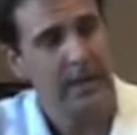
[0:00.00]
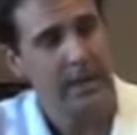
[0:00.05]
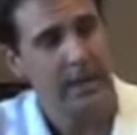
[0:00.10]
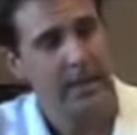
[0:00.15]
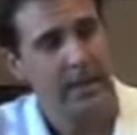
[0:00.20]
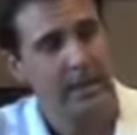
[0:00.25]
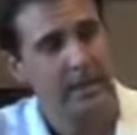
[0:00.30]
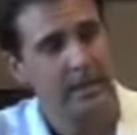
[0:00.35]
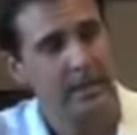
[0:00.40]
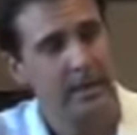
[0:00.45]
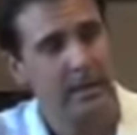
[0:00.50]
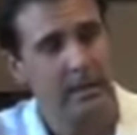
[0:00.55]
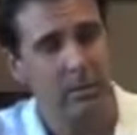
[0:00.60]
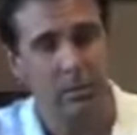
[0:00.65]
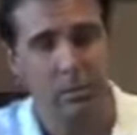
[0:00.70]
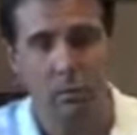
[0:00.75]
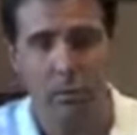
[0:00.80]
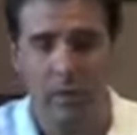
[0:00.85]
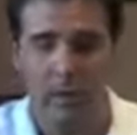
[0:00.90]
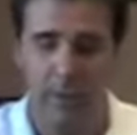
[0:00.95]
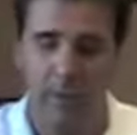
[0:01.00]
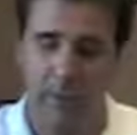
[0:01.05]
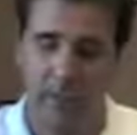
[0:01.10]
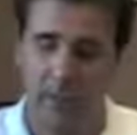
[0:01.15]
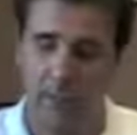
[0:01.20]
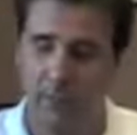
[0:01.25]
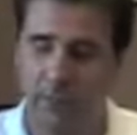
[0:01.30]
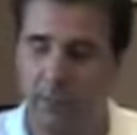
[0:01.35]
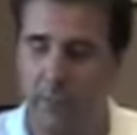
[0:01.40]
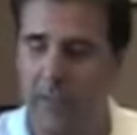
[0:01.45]
and it
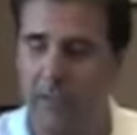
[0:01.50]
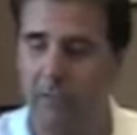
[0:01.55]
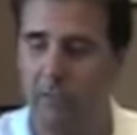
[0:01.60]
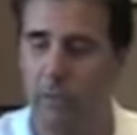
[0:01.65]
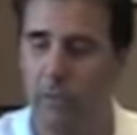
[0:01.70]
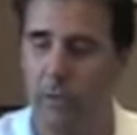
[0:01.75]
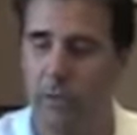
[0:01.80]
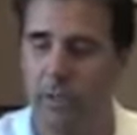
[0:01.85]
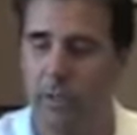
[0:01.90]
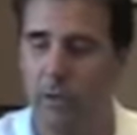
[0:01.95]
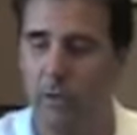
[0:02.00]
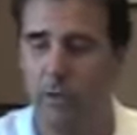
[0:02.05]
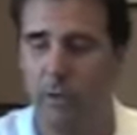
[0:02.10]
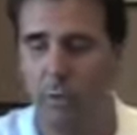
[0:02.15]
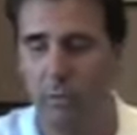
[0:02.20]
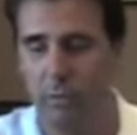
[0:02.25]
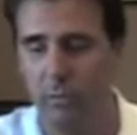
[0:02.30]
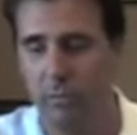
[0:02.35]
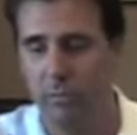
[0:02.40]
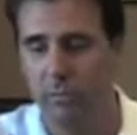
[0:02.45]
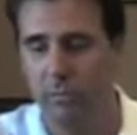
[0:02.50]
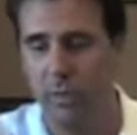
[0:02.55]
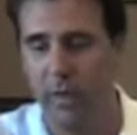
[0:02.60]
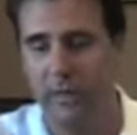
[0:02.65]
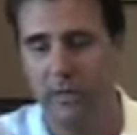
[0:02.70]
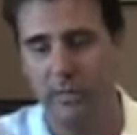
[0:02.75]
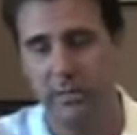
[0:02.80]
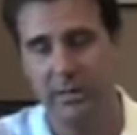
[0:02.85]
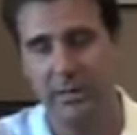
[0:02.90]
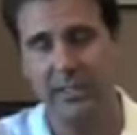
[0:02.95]
becomes painful when you
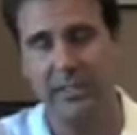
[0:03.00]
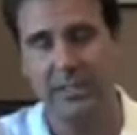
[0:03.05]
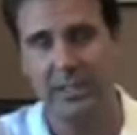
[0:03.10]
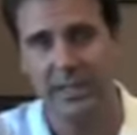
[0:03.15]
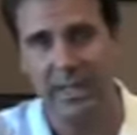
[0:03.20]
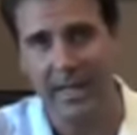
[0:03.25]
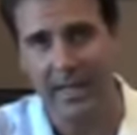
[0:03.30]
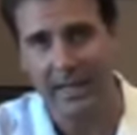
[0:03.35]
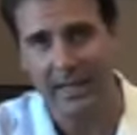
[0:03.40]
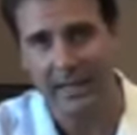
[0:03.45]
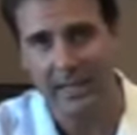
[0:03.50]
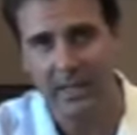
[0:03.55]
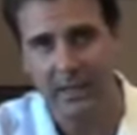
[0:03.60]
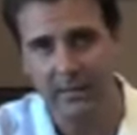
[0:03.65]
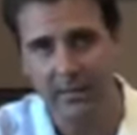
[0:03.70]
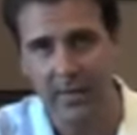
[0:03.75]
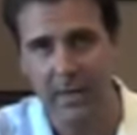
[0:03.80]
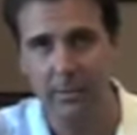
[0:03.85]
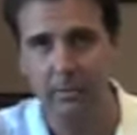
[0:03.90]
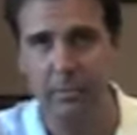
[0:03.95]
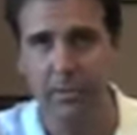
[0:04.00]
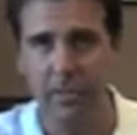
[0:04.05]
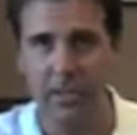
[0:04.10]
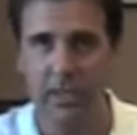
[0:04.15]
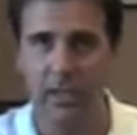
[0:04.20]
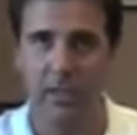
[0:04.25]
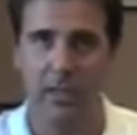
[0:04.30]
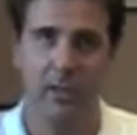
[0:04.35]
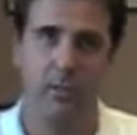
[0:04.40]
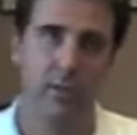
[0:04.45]
try to elicit that activity,
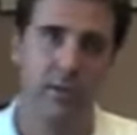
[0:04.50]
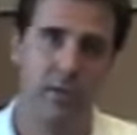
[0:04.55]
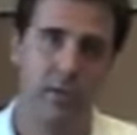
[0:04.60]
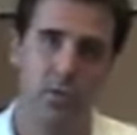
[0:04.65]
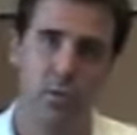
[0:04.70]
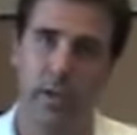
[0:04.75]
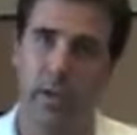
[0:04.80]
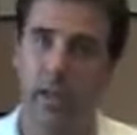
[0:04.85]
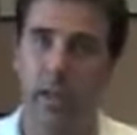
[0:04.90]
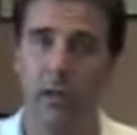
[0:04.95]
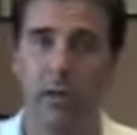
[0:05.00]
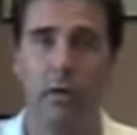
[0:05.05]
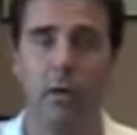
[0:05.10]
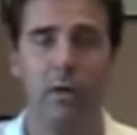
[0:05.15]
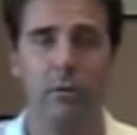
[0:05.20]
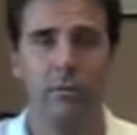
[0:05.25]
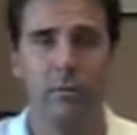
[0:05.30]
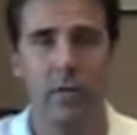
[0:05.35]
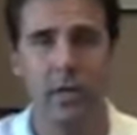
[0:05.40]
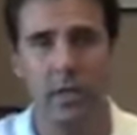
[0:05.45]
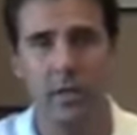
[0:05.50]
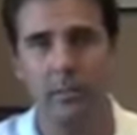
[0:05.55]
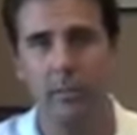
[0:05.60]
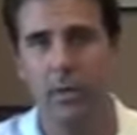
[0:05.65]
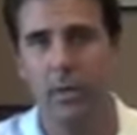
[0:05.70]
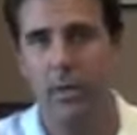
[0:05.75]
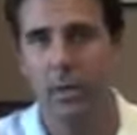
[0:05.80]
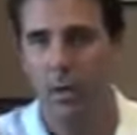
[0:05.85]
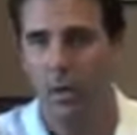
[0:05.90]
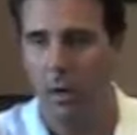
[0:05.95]
particularly when you're swinging a golf club
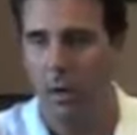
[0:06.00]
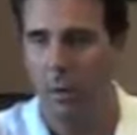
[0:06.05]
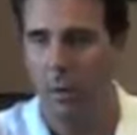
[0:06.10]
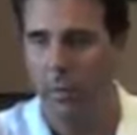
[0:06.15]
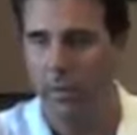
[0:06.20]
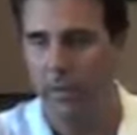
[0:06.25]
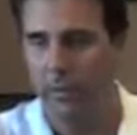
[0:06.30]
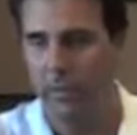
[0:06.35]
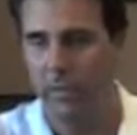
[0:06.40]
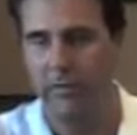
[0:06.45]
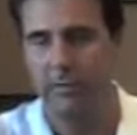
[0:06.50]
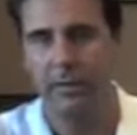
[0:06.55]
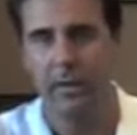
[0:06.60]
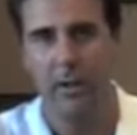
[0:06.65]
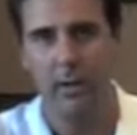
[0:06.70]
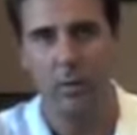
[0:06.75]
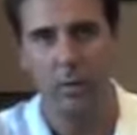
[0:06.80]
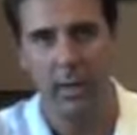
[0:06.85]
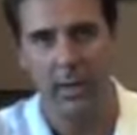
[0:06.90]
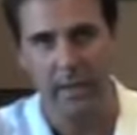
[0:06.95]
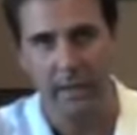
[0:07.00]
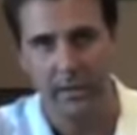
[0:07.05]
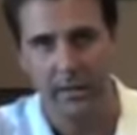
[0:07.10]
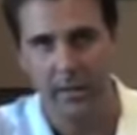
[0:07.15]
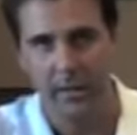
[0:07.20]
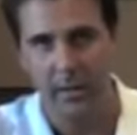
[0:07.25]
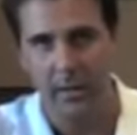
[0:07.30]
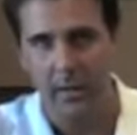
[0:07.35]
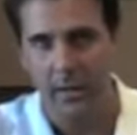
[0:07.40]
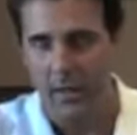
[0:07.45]
or when you're lifting a weight.
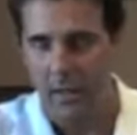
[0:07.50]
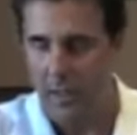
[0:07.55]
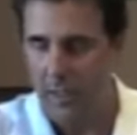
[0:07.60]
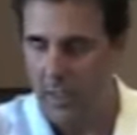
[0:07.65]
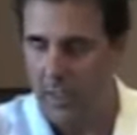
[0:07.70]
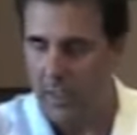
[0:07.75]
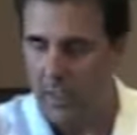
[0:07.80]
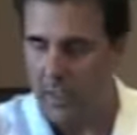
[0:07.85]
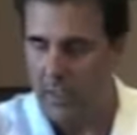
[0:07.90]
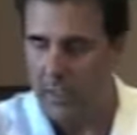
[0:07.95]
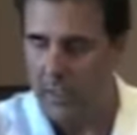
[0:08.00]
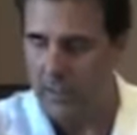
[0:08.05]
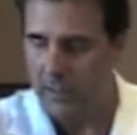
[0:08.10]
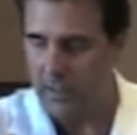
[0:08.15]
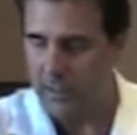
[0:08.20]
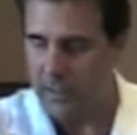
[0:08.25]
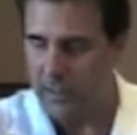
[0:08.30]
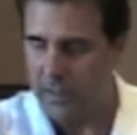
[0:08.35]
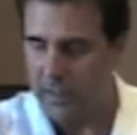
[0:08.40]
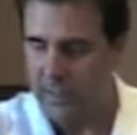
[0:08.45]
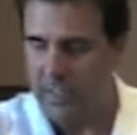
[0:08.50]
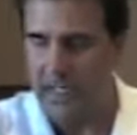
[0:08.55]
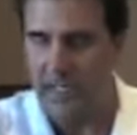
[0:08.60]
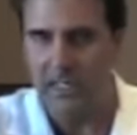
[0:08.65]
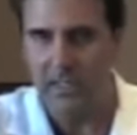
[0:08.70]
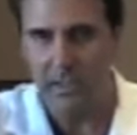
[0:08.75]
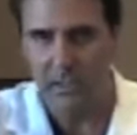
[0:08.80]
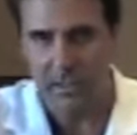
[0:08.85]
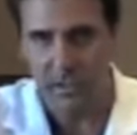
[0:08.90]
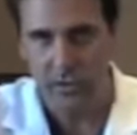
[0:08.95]
This is
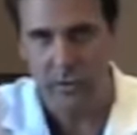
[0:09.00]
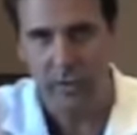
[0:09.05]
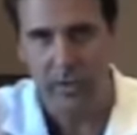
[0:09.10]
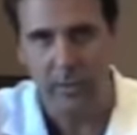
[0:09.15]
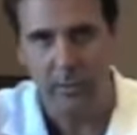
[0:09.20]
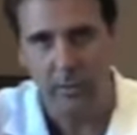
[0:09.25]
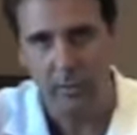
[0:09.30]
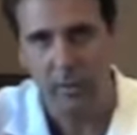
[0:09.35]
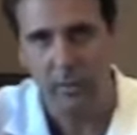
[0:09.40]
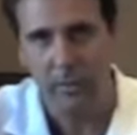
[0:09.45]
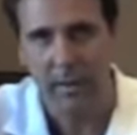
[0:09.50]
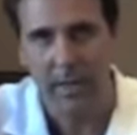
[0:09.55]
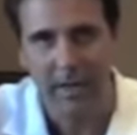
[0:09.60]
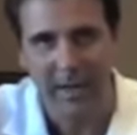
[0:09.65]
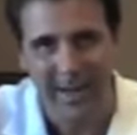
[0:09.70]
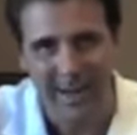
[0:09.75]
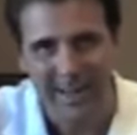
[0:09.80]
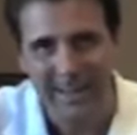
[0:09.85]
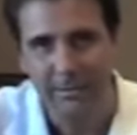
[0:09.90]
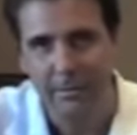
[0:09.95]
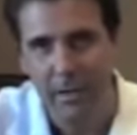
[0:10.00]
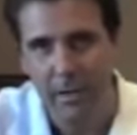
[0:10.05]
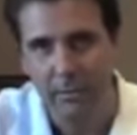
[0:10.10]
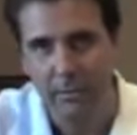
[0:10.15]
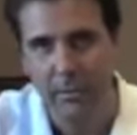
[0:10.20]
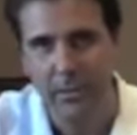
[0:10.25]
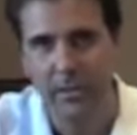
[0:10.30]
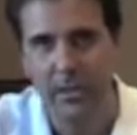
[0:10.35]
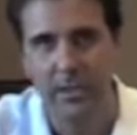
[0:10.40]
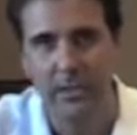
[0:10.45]
easily treatable about
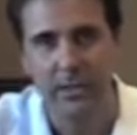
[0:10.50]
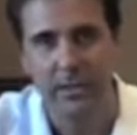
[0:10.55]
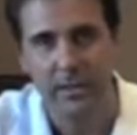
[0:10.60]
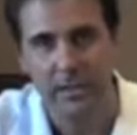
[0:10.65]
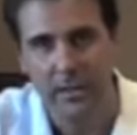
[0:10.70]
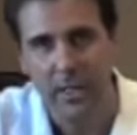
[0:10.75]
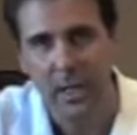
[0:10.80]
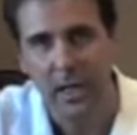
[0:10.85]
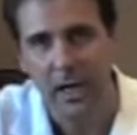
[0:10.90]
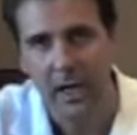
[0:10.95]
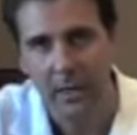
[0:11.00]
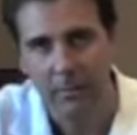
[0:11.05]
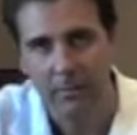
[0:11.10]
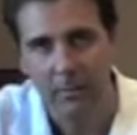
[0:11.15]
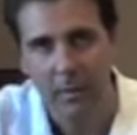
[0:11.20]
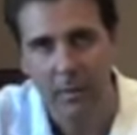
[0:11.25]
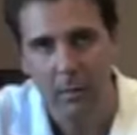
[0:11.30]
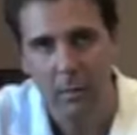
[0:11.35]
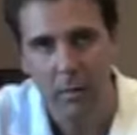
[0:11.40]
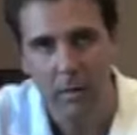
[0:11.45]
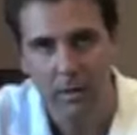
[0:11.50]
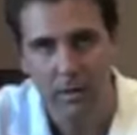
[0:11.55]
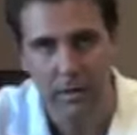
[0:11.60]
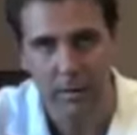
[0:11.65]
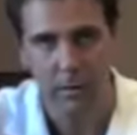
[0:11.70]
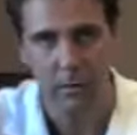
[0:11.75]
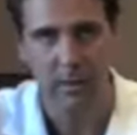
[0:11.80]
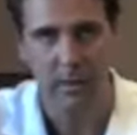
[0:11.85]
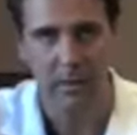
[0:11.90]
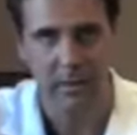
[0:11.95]
95% of the time with
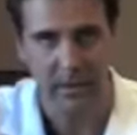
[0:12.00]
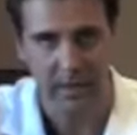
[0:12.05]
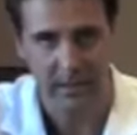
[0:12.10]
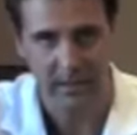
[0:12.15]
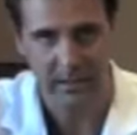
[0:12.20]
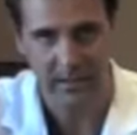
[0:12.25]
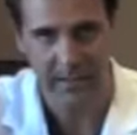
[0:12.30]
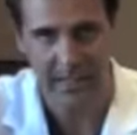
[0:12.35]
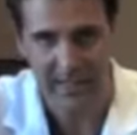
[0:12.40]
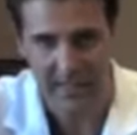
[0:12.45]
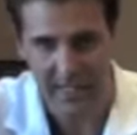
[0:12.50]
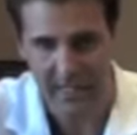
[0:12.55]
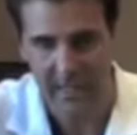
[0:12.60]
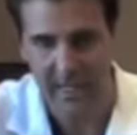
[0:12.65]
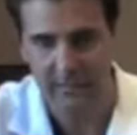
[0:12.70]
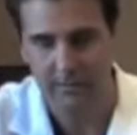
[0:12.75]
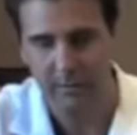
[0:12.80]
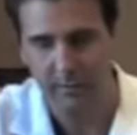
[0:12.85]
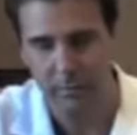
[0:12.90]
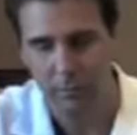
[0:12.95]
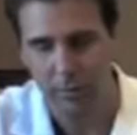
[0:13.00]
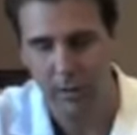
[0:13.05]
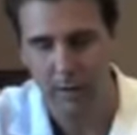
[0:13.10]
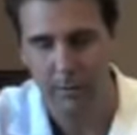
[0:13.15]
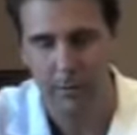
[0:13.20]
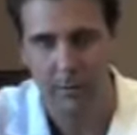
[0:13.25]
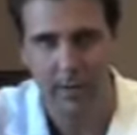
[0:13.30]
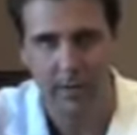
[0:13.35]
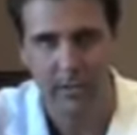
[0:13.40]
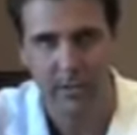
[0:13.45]
doing things like
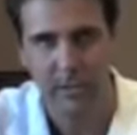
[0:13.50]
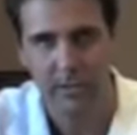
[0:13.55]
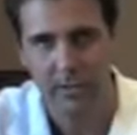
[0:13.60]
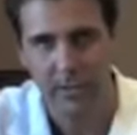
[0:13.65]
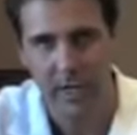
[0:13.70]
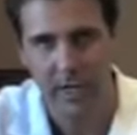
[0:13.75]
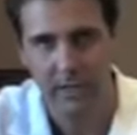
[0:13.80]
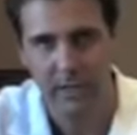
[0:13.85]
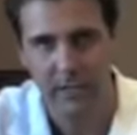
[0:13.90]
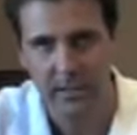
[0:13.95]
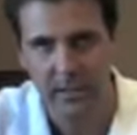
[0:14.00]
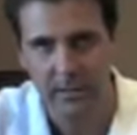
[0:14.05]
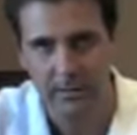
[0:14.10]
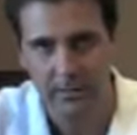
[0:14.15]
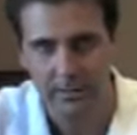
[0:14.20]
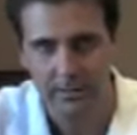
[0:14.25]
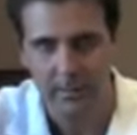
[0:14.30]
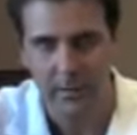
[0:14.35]
proper exercising,